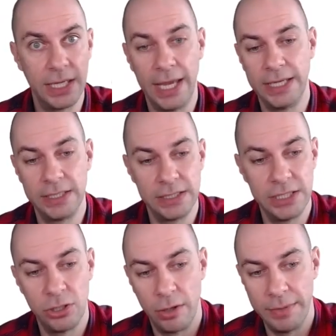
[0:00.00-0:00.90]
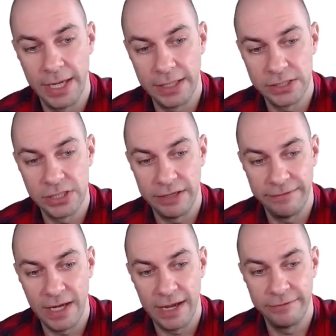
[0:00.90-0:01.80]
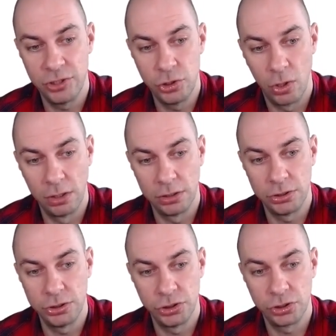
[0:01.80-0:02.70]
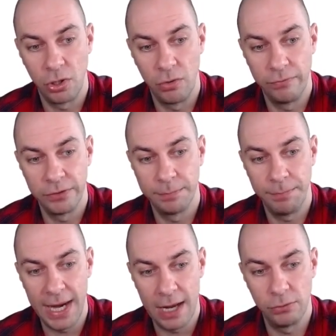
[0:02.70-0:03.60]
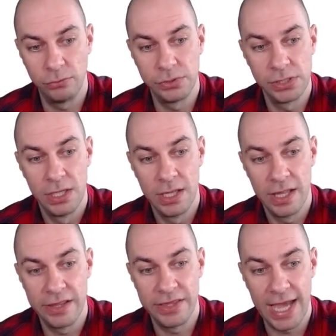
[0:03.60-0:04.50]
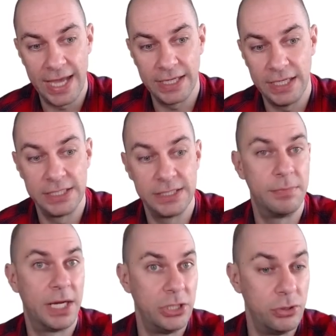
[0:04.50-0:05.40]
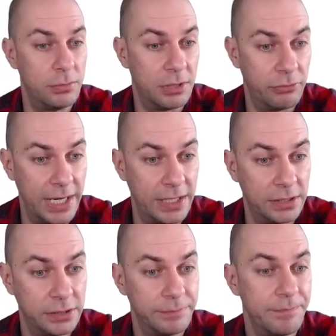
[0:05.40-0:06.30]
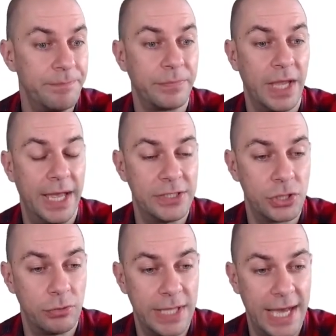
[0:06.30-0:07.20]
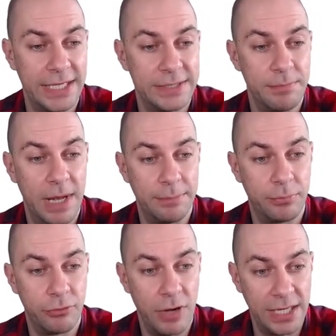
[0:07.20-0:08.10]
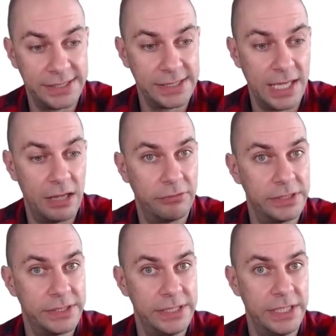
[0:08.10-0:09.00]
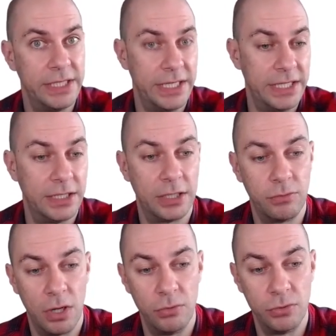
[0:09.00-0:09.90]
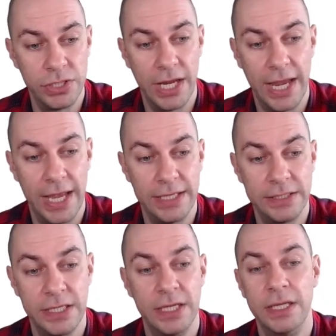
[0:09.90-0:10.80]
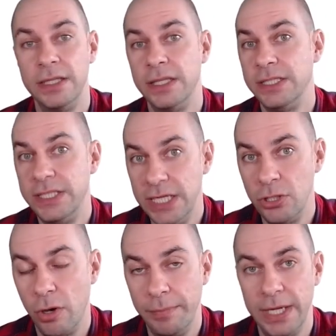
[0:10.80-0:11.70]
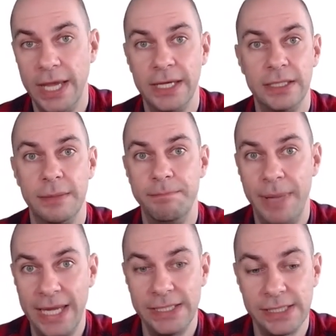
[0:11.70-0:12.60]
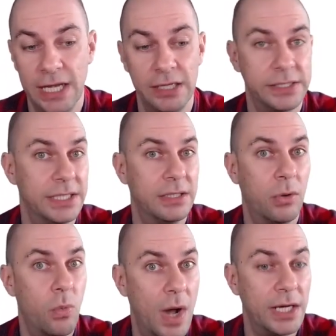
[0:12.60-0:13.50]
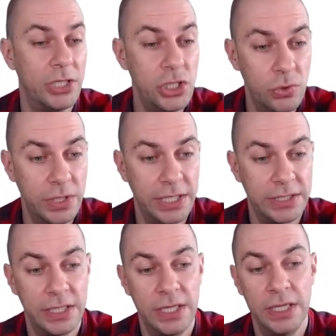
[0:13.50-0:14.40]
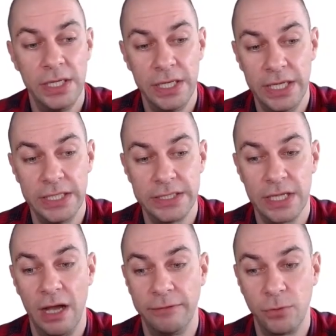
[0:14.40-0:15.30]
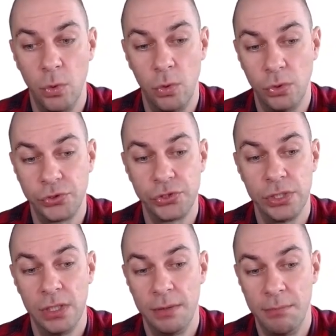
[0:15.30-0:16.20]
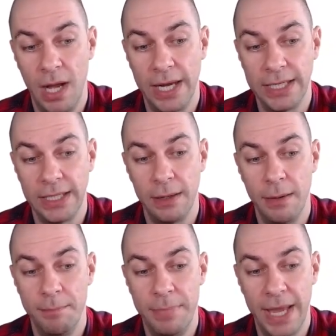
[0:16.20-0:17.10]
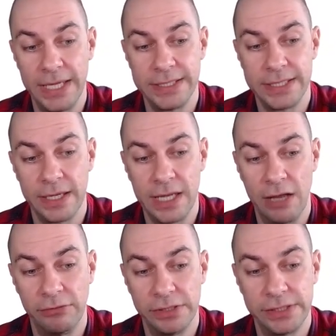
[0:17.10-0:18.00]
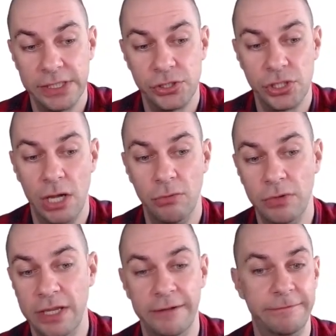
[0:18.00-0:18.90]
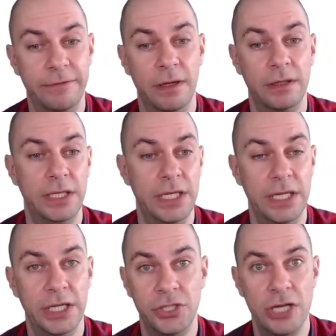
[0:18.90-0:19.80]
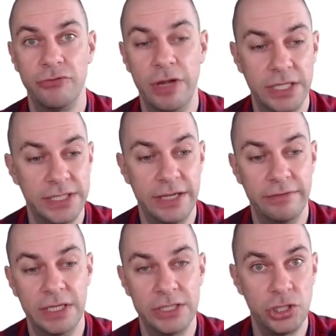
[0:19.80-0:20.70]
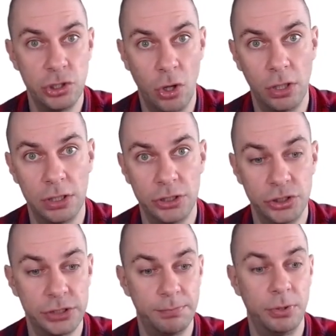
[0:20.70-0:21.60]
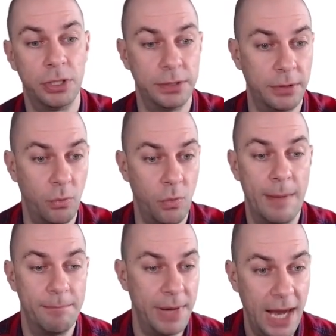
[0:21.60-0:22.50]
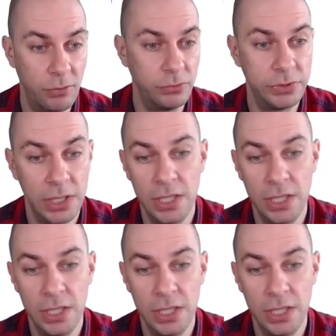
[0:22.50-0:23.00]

and the denominator. So if I have dollars over pounds, that is my numerator. And so that is my price currency in the quote. And the denominator, the base currency, the 1 unit, is, of course, my base currency. So if the exchange rate is given as dollars per 1 pound,